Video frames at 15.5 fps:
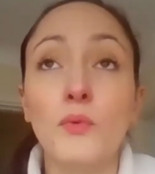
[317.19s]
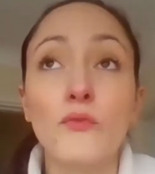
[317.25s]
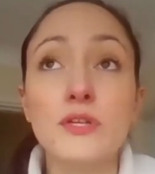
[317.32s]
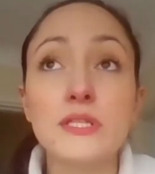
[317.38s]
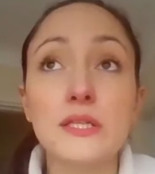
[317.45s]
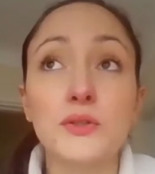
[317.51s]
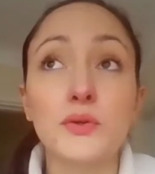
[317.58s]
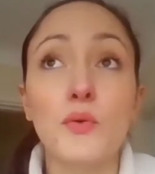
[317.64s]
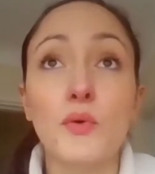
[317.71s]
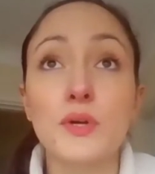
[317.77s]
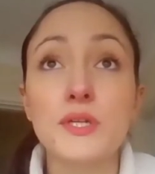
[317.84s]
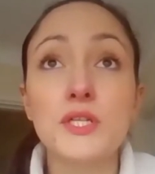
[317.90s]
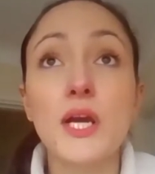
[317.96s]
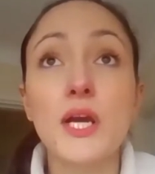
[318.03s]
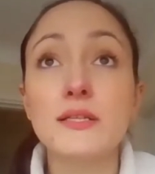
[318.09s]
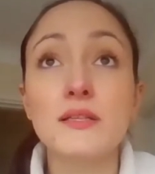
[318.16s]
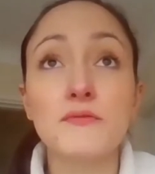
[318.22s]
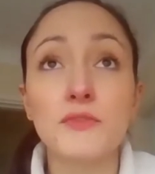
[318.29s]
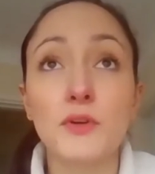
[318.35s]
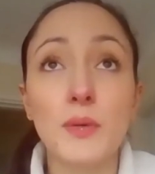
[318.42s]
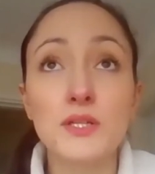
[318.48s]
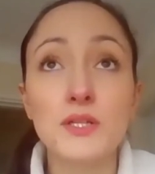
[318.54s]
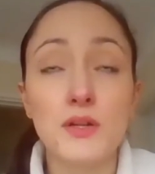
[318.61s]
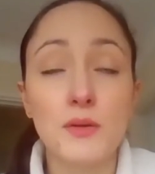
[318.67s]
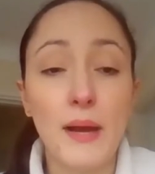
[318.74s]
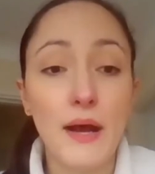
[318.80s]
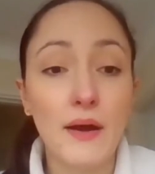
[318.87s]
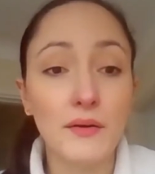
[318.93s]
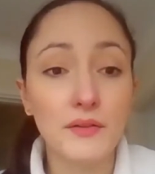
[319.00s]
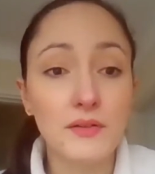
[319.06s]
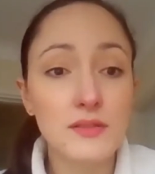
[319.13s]
obviously the course shares information
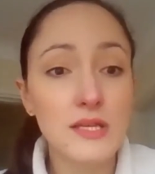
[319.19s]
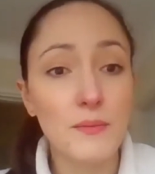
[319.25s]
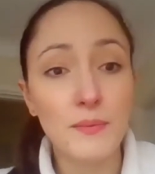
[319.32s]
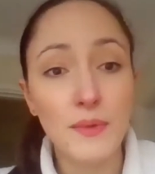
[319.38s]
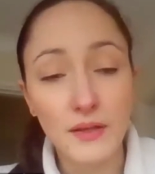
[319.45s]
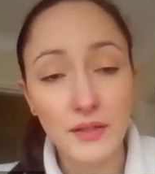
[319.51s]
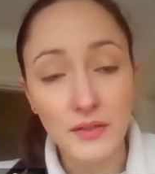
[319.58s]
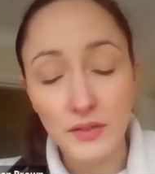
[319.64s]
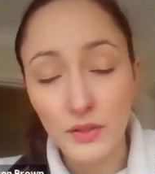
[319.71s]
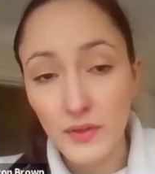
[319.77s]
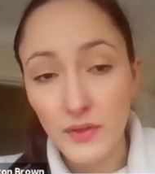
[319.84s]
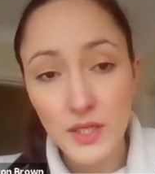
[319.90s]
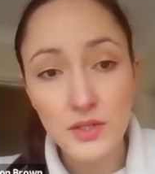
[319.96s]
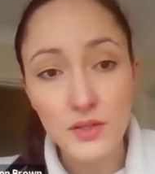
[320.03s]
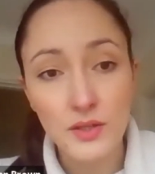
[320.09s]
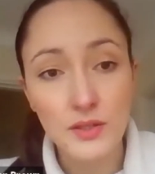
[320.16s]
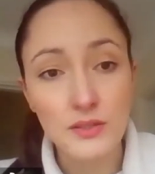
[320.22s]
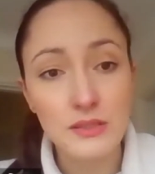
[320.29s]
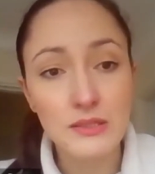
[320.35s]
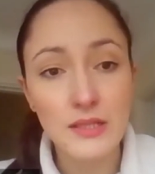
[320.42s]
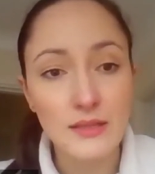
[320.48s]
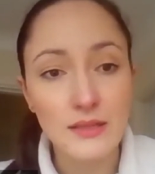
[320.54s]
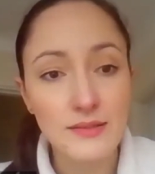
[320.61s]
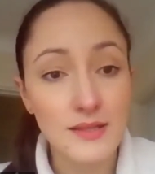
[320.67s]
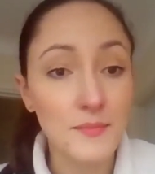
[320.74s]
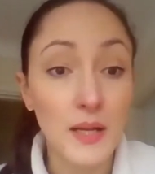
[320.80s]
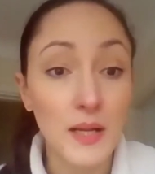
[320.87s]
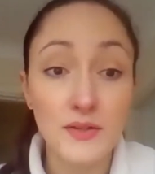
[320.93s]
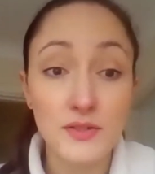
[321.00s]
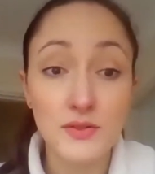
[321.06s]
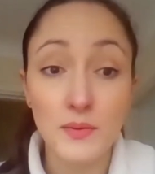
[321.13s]
about supplier innovations and suppliers